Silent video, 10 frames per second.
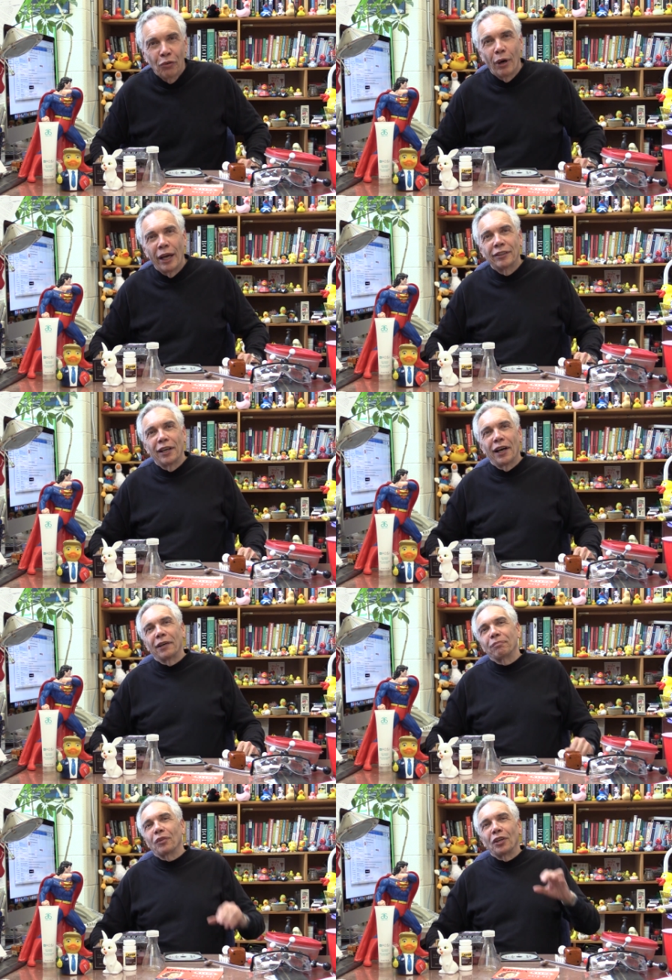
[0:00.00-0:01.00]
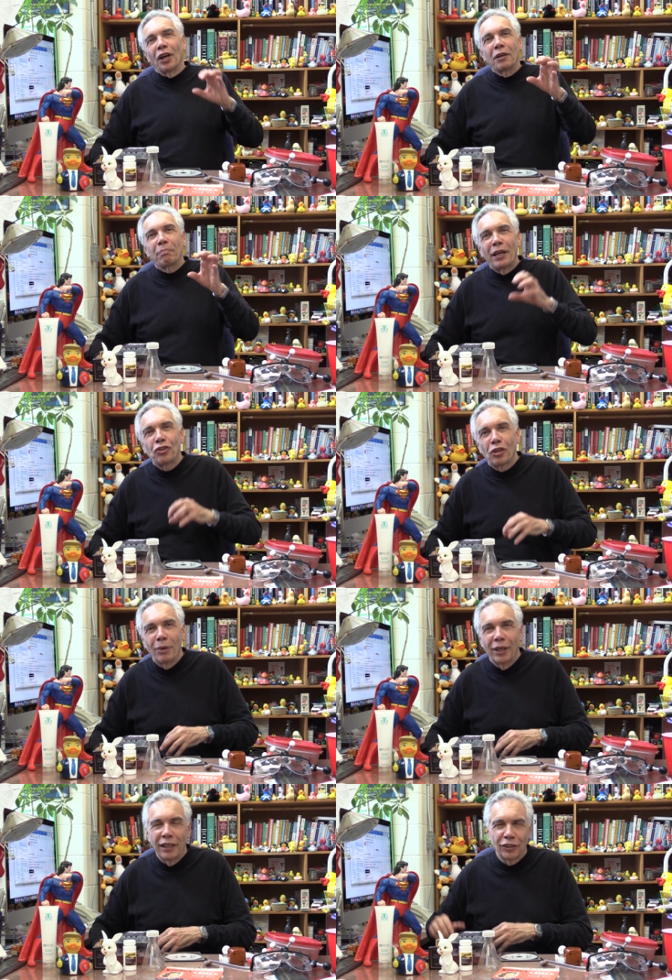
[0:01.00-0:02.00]
when uh, young
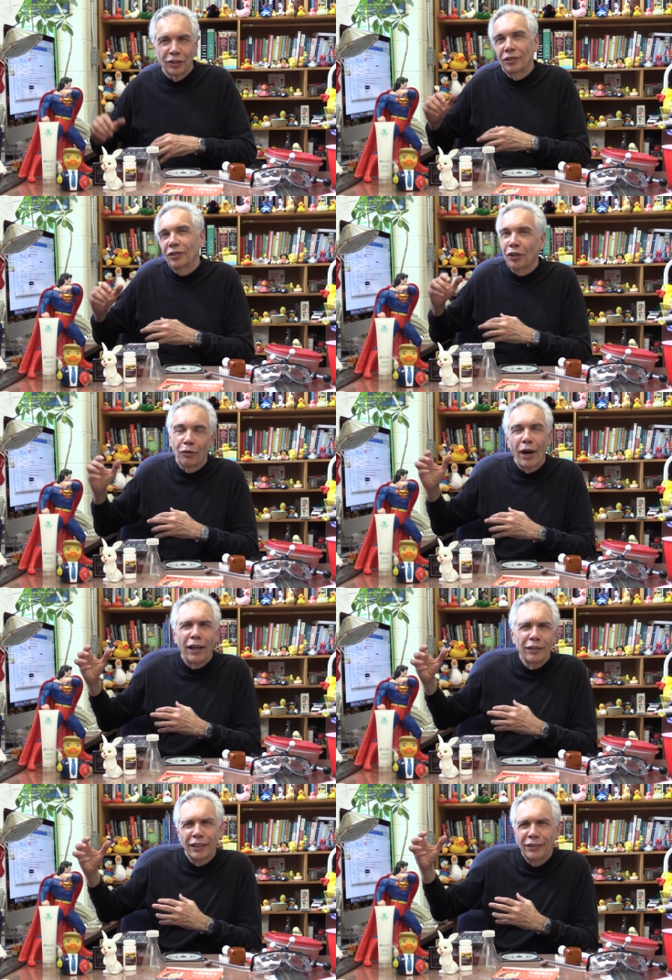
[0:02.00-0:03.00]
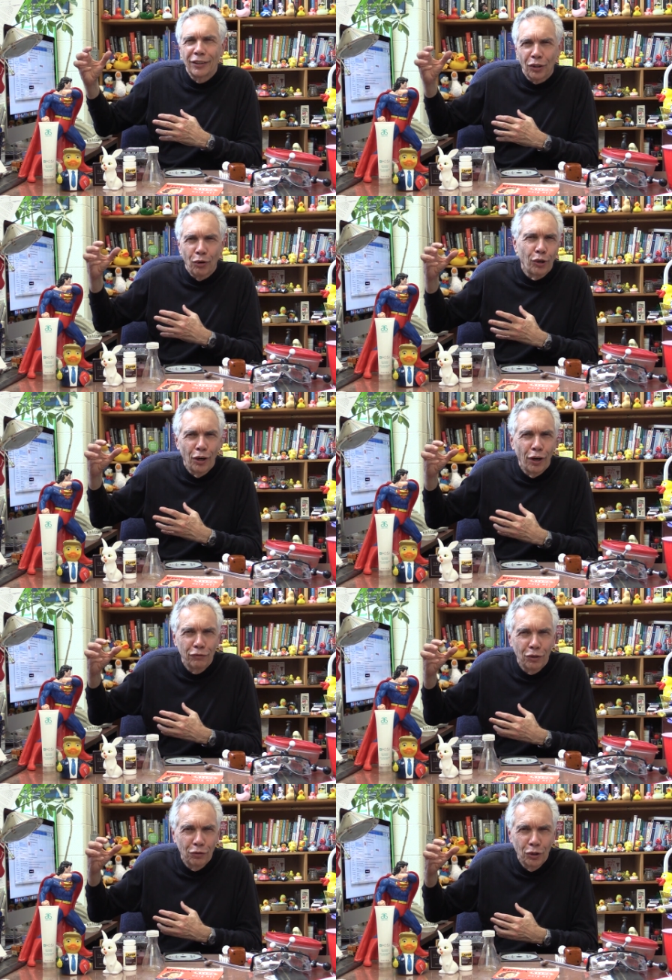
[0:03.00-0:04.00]
Benjamin is corralled in the corner
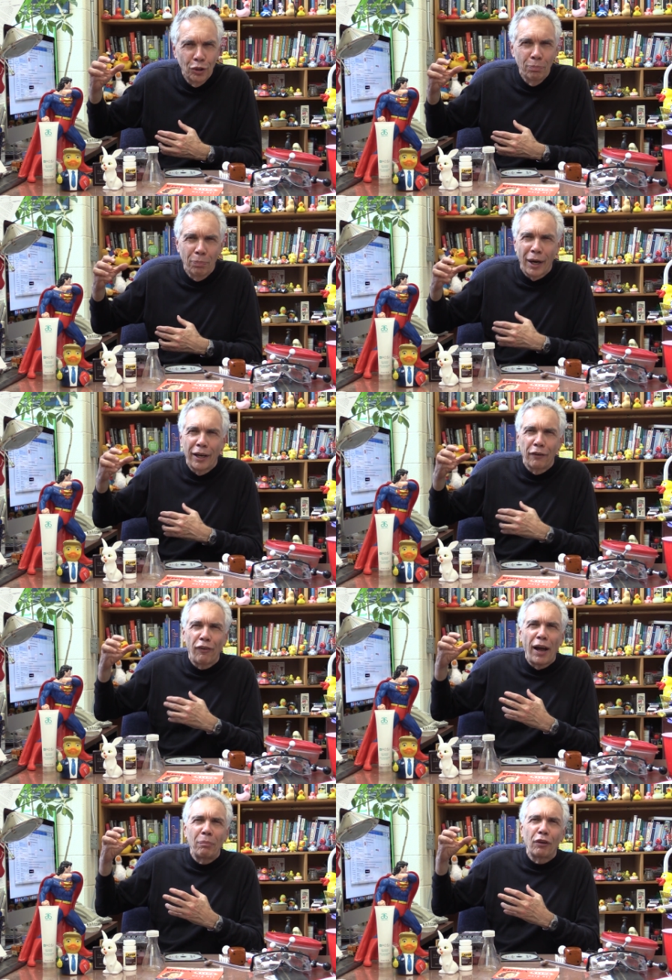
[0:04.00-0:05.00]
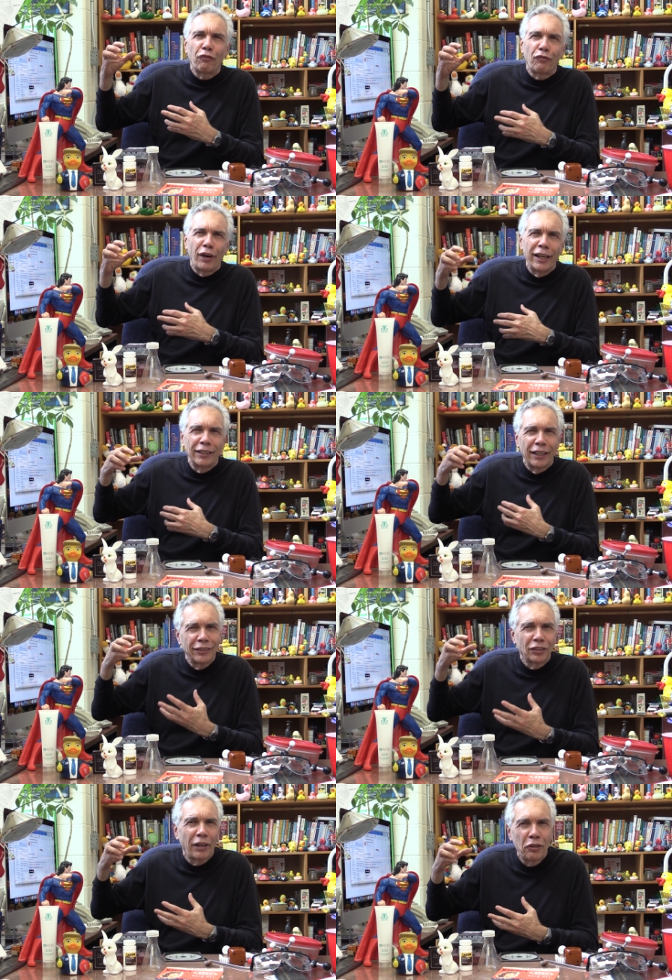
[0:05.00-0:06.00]
of the room by a family friend at
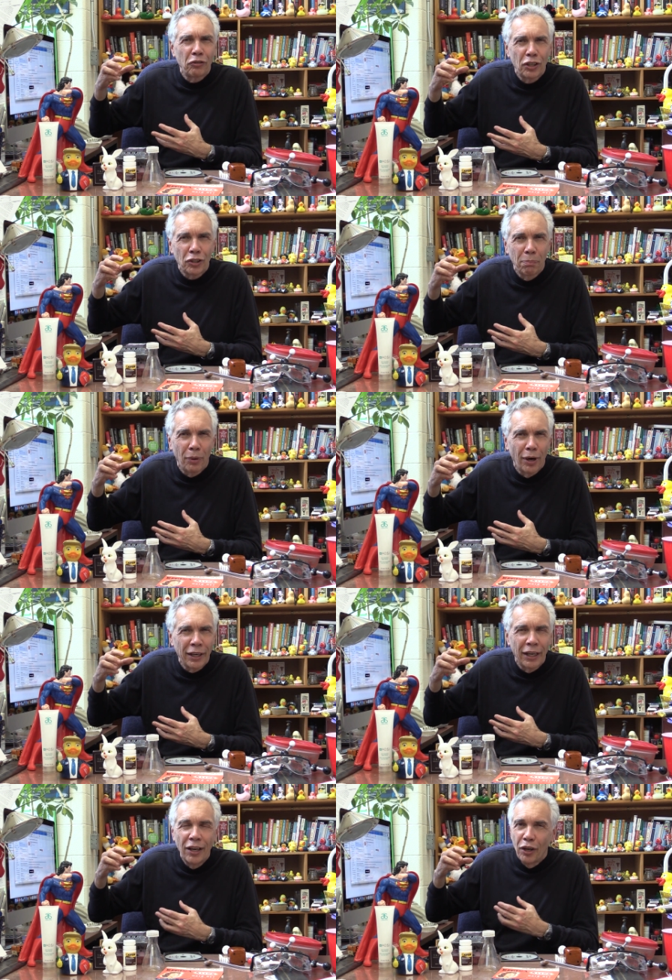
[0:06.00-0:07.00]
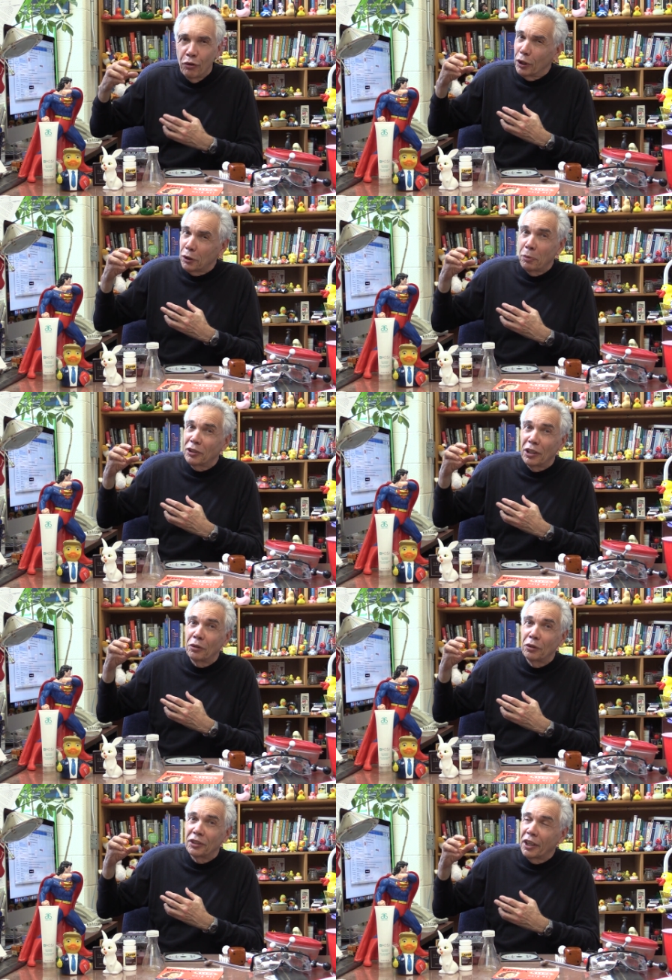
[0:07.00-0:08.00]
his graduation party, whispers
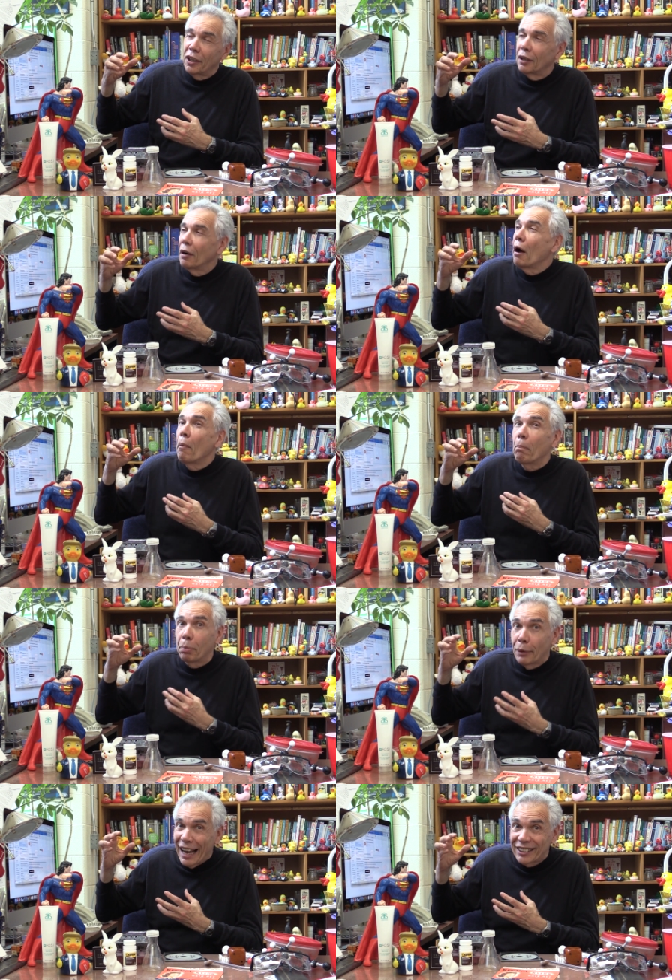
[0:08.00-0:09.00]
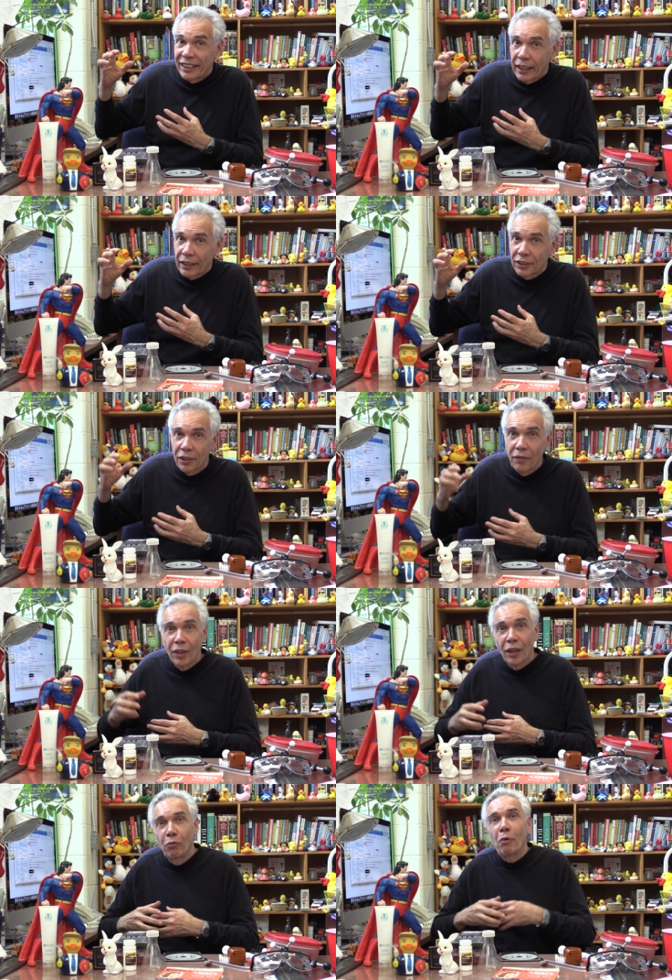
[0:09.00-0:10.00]
into his ear, plastics.
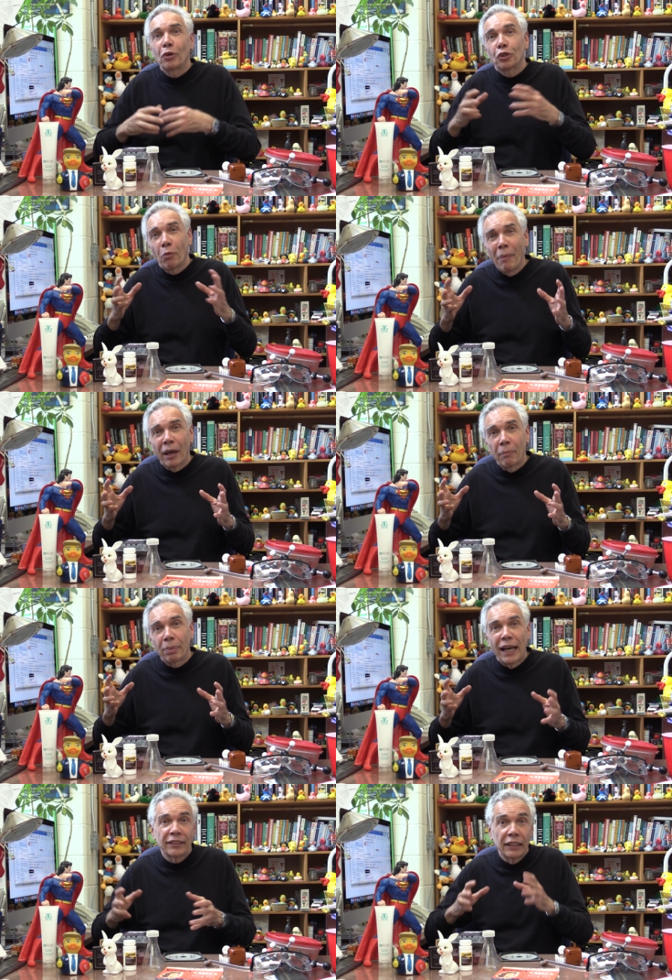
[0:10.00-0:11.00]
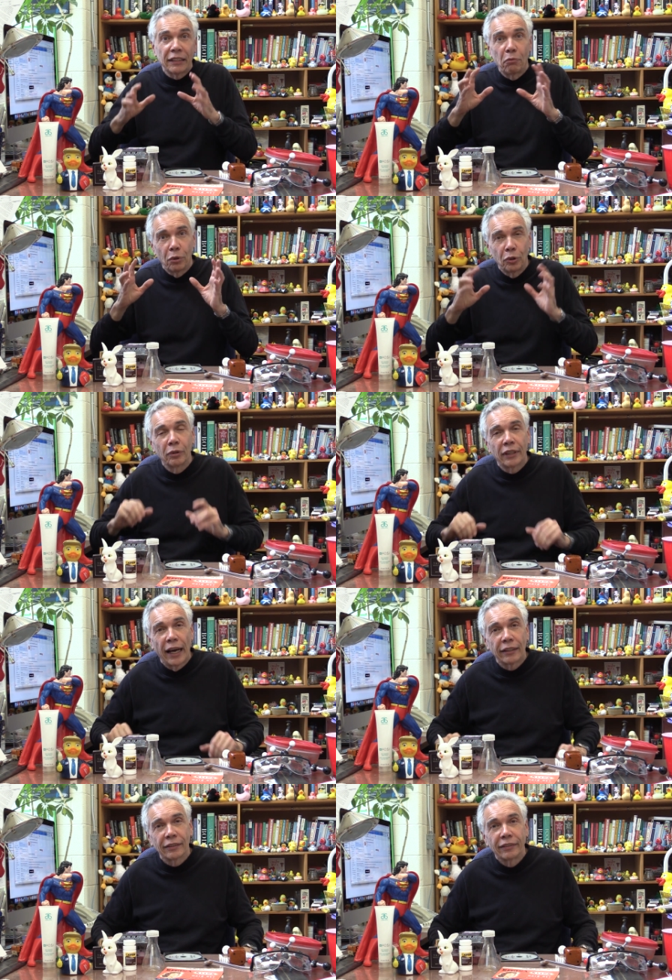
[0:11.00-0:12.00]
We were swimming in plastics and we're doing
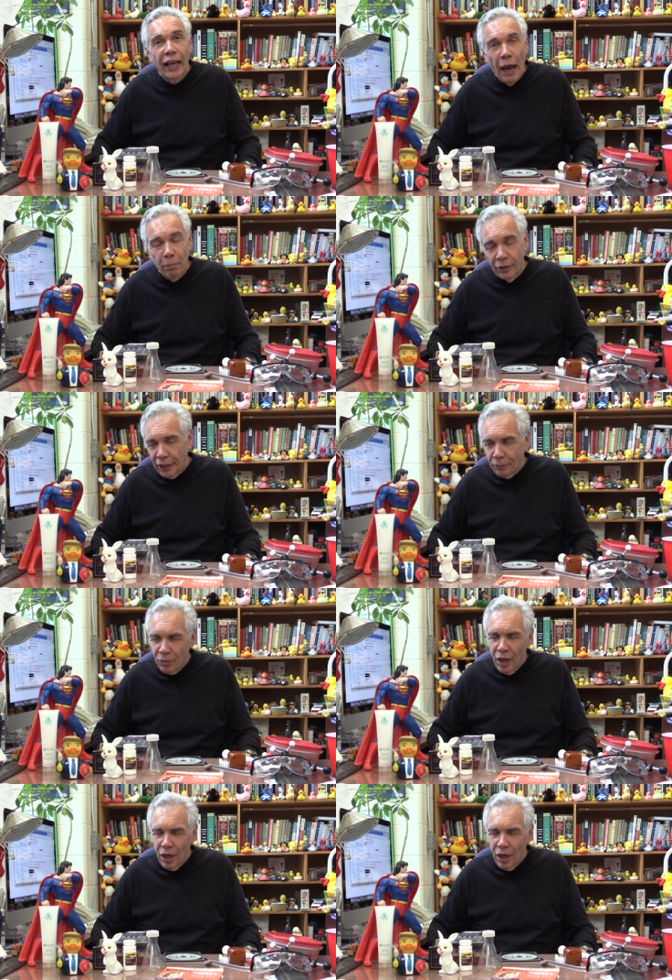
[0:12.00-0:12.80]
that happily.